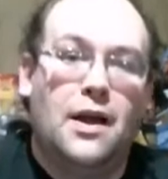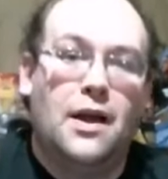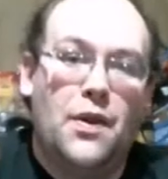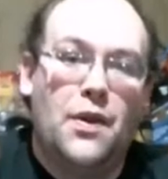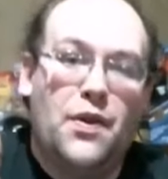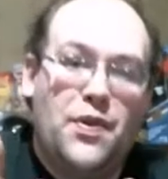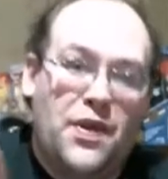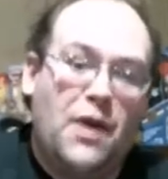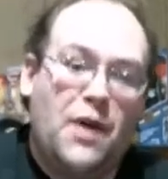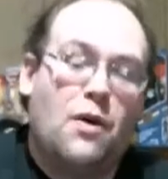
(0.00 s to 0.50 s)

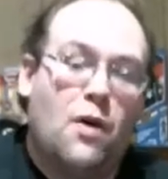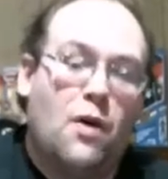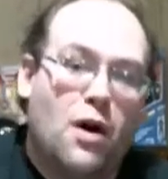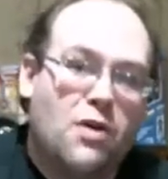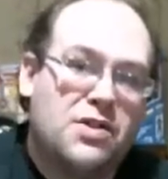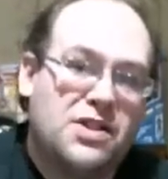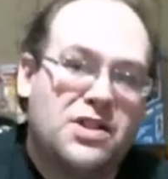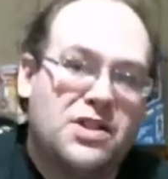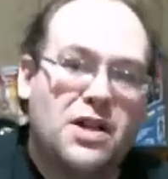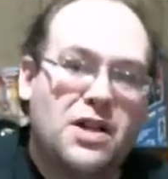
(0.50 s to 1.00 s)
there
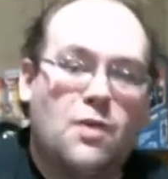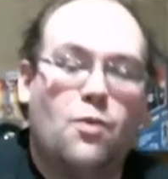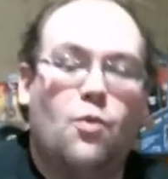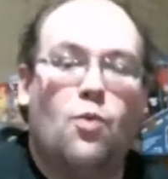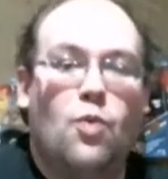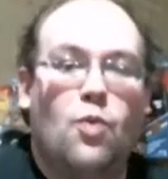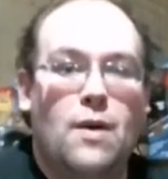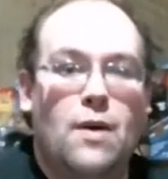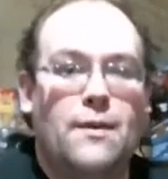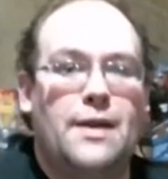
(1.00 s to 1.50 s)
are some
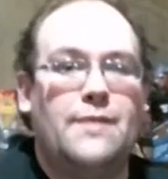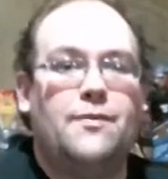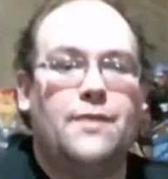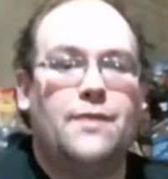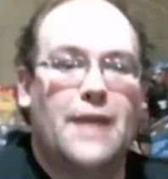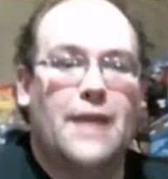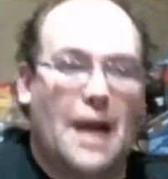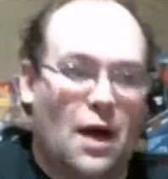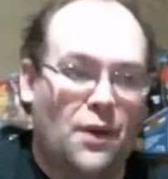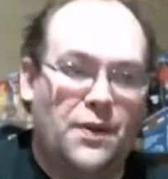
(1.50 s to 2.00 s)
women
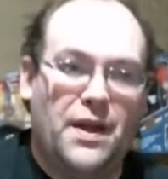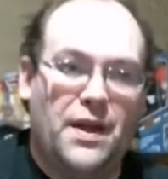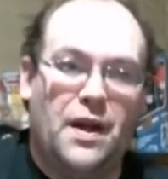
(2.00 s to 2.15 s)
out